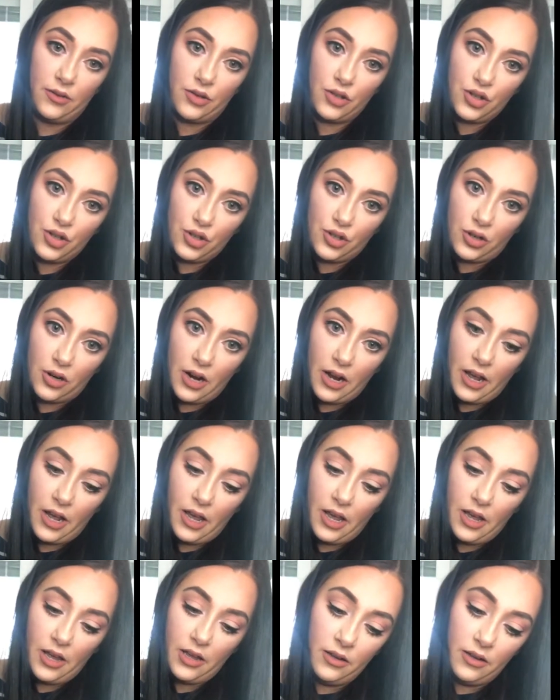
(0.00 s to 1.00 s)

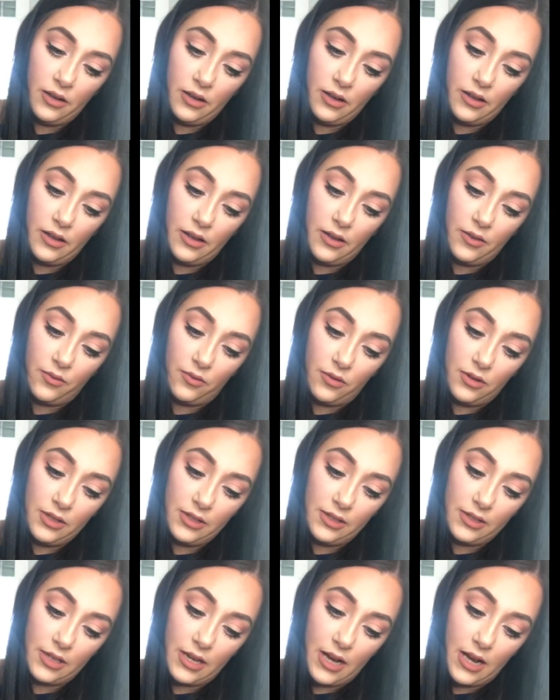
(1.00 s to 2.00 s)
straight, and then one
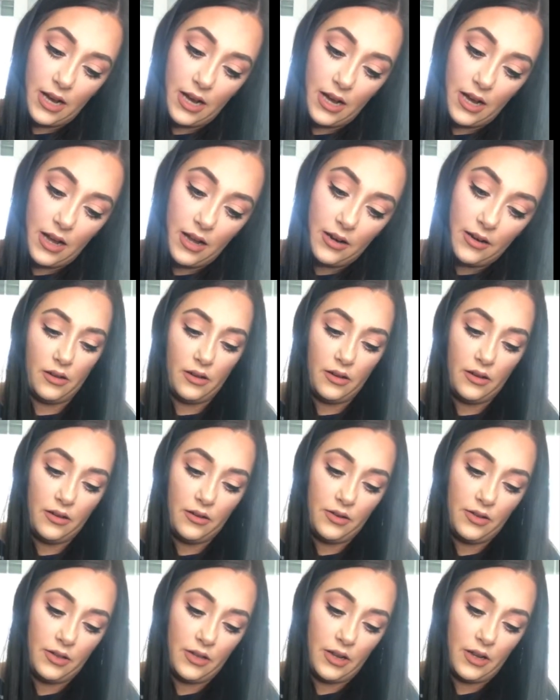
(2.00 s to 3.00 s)
side, other
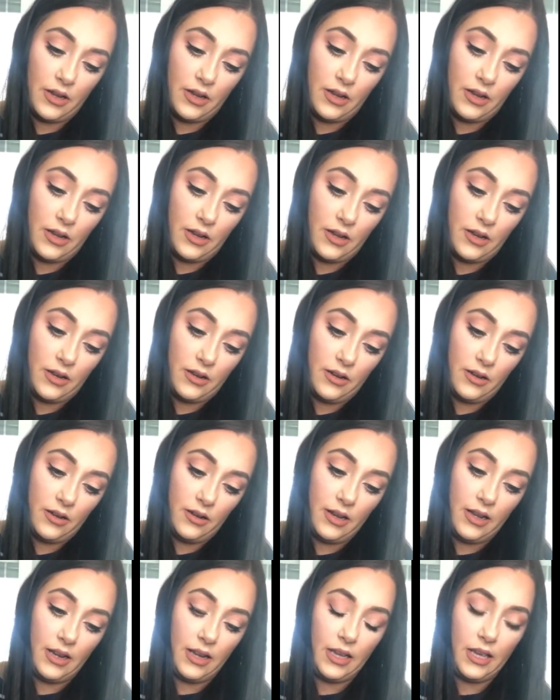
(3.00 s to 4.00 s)
side.
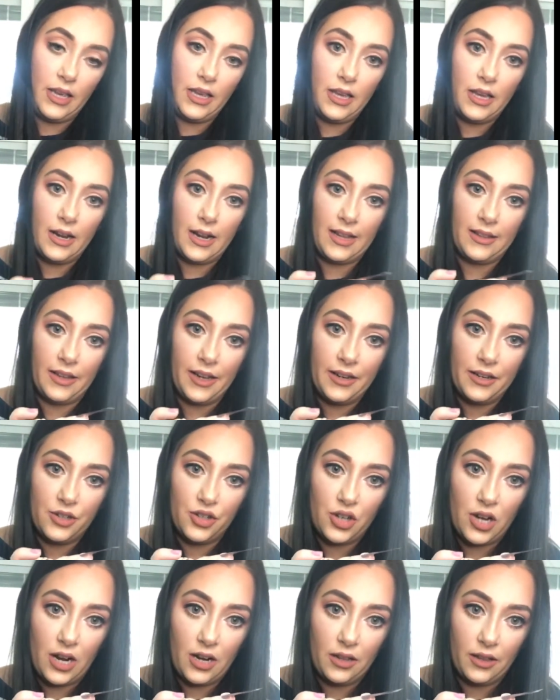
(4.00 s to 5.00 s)
And again, I like to
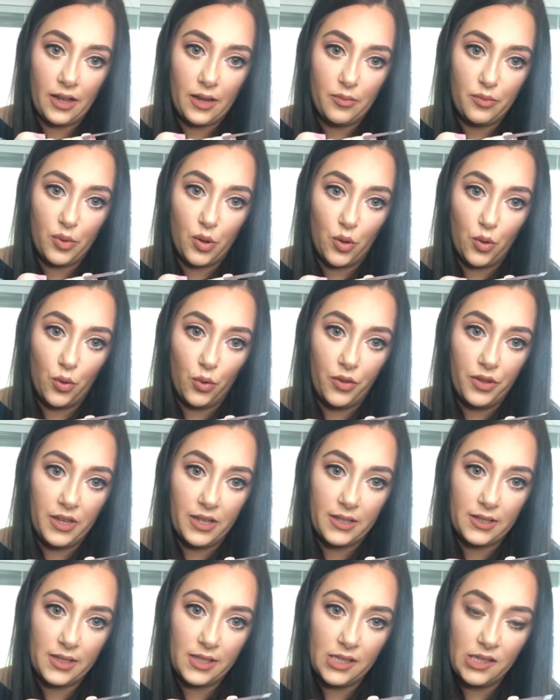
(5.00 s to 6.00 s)
try to like pull this